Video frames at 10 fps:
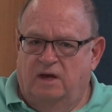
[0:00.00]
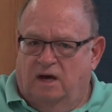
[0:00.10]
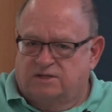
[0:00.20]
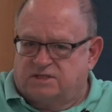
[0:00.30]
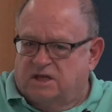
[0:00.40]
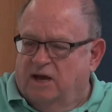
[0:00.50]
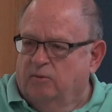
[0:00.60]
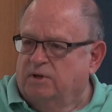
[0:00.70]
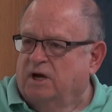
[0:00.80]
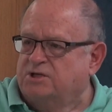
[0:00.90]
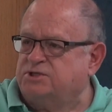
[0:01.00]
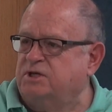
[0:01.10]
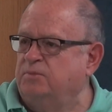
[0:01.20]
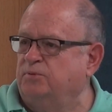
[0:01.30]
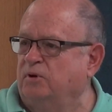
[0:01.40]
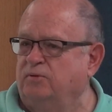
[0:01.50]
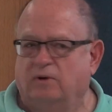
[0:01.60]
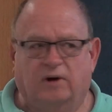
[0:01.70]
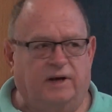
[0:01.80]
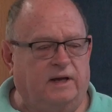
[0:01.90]
a slight reduction in brood
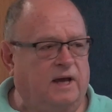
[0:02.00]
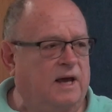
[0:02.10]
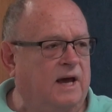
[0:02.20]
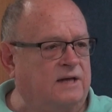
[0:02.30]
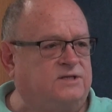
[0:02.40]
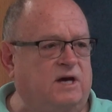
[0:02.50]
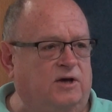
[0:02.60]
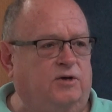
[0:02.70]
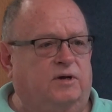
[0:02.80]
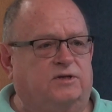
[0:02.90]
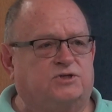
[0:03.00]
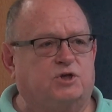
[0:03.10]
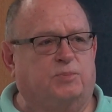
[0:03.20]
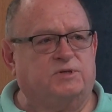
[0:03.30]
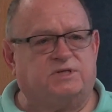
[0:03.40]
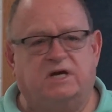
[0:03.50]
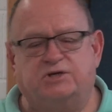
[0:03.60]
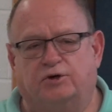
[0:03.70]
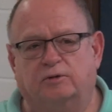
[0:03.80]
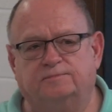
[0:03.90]
rearing until you get to
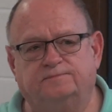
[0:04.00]
supersedure.